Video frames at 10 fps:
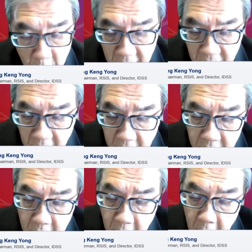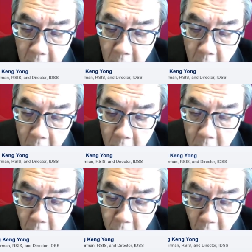United States.
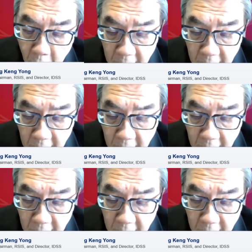On top of